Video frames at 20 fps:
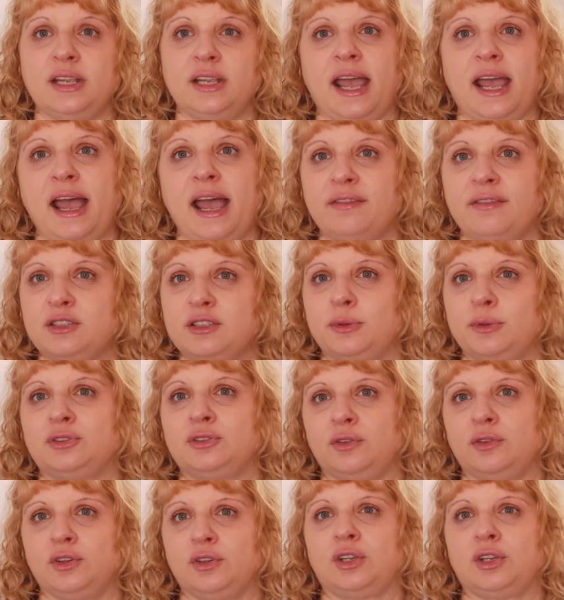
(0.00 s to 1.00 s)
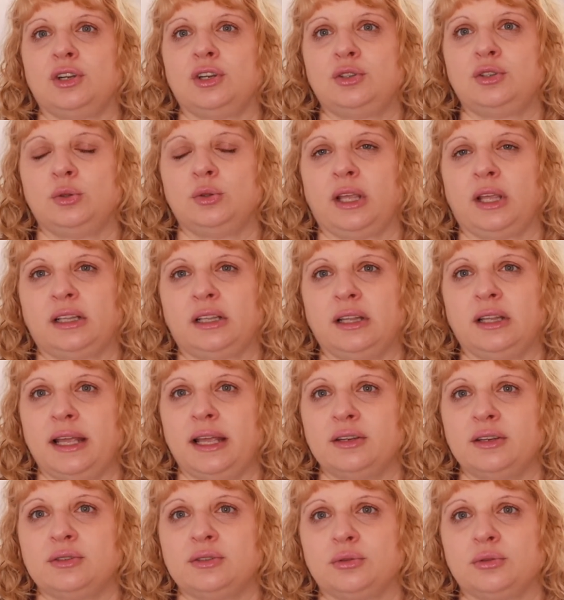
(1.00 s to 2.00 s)
to have, especially if you're going to do like
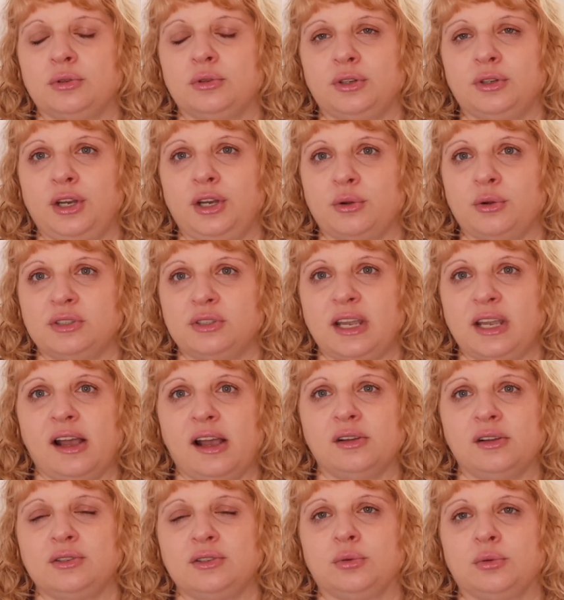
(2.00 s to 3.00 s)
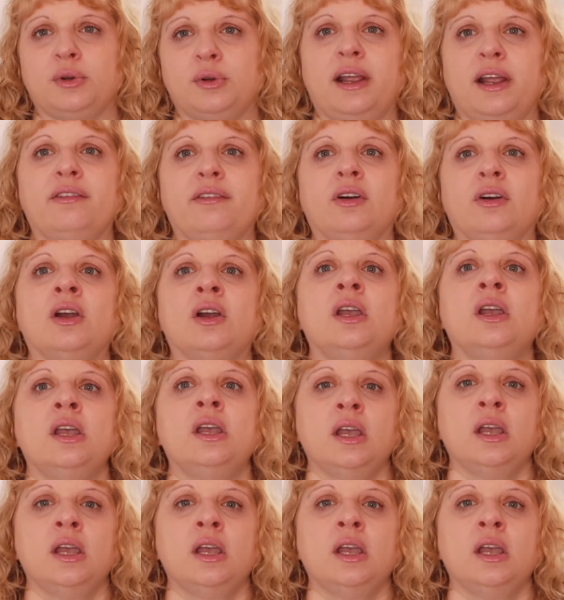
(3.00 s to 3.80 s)
lettuce or, you know, salads or whatever.